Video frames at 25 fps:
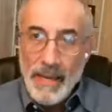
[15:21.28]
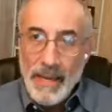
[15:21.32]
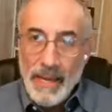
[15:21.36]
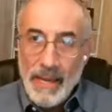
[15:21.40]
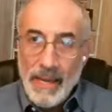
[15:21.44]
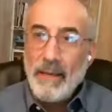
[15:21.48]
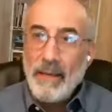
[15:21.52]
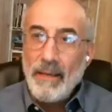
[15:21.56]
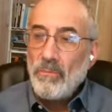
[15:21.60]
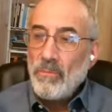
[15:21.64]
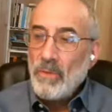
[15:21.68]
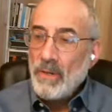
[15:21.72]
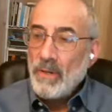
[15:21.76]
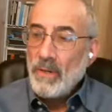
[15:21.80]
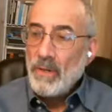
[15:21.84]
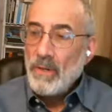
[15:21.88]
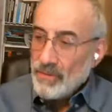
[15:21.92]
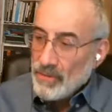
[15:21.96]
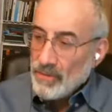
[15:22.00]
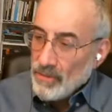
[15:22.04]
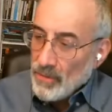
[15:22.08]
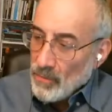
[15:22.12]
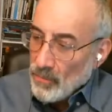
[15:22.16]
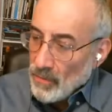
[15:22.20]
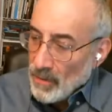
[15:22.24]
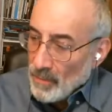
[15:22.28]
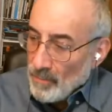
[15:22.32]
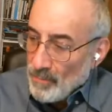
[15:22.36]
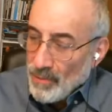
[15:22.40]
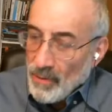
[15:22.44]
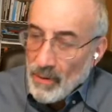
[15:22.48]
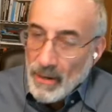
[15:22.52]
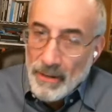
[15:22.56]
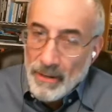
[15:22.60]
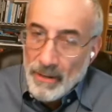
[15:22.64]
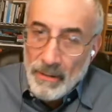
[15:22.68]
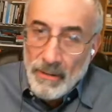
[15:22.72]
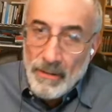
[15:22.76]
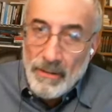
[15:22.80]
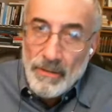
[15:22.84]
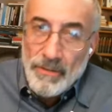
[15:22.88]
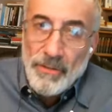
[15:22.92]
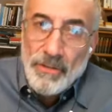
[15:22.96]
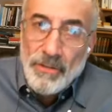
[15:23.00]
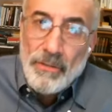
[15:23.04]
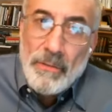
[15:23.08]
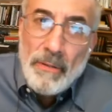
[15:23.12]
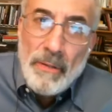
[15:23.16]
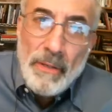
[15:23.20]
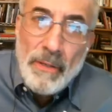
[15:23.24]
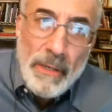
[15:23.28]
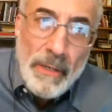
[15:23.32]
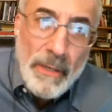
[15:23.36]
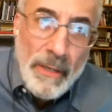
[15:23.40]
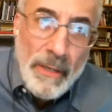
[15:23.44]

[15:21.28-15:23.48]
had that once. Three partners,